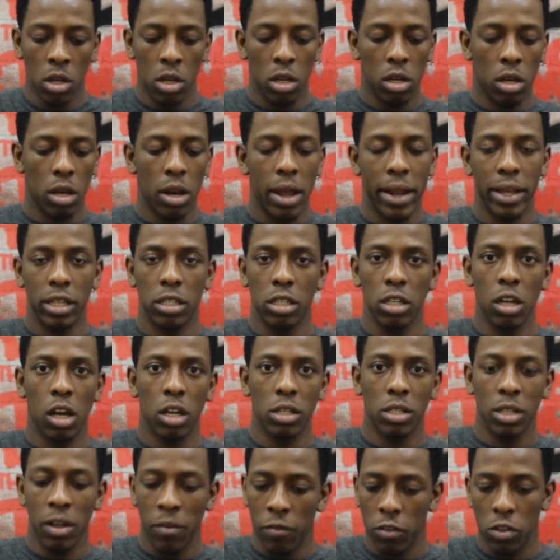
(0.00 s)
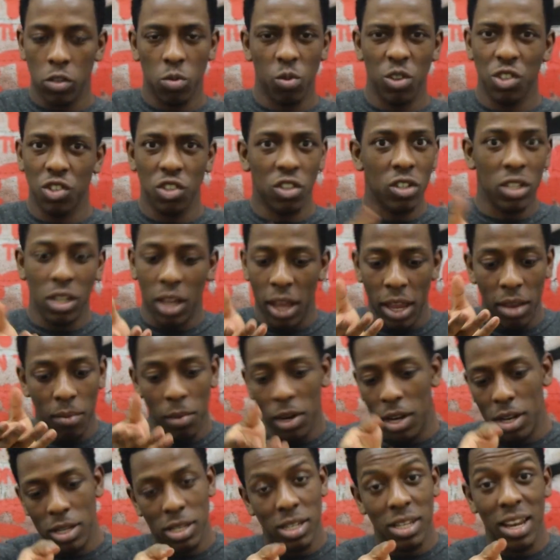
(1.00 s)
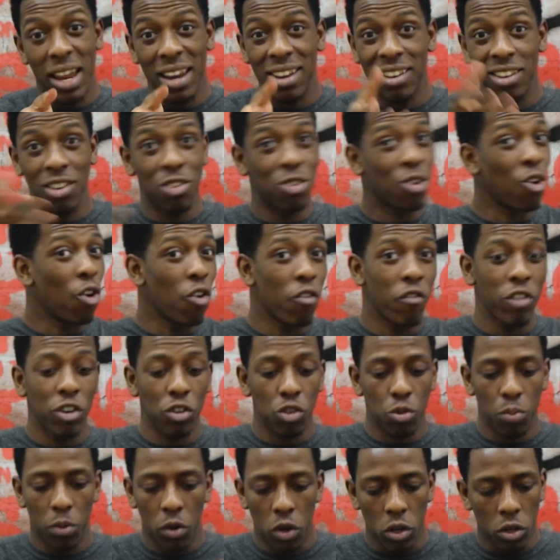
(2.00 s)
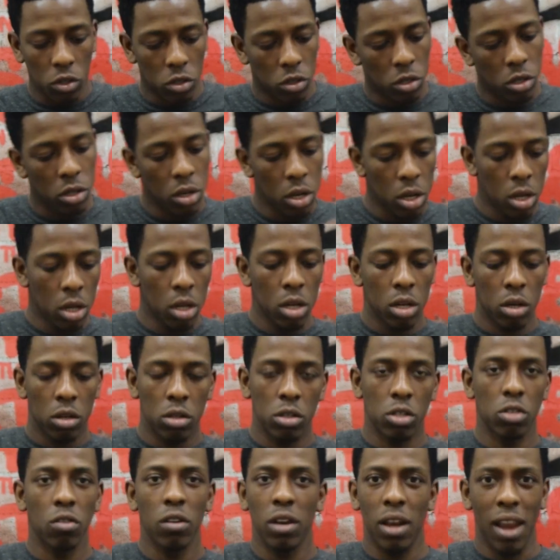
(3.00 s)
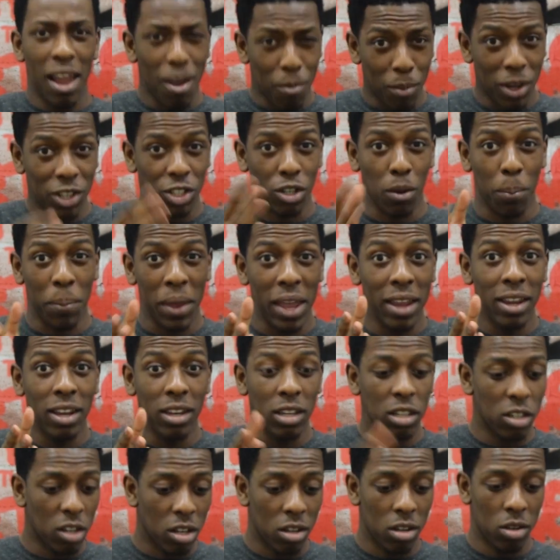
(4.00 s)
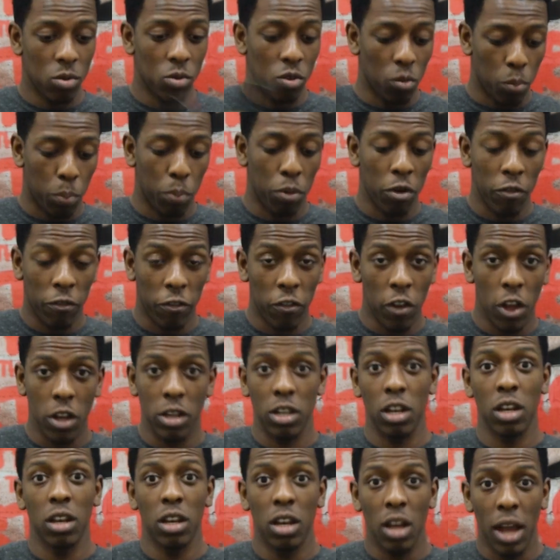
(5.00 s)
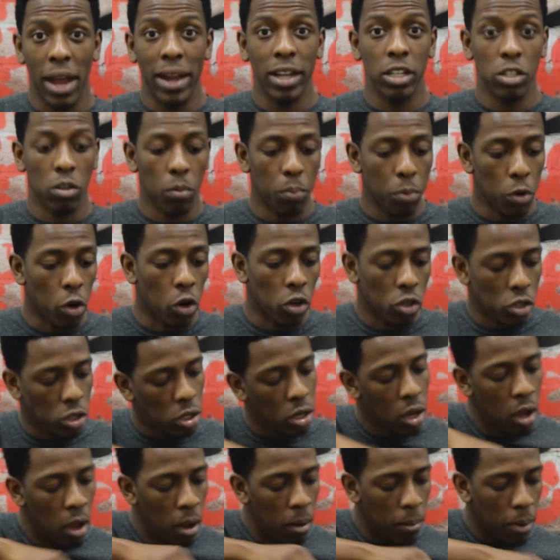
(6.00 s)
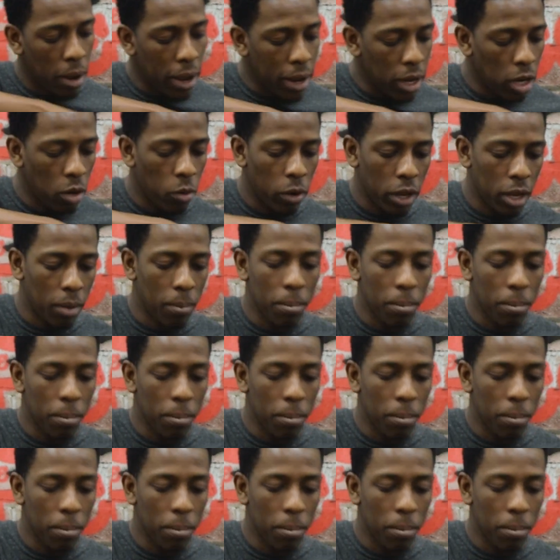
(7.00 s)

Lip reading: nice CR7s, which just came in a standard orange box. Considering how much I paid, I would prefer the nicer box. But anyway,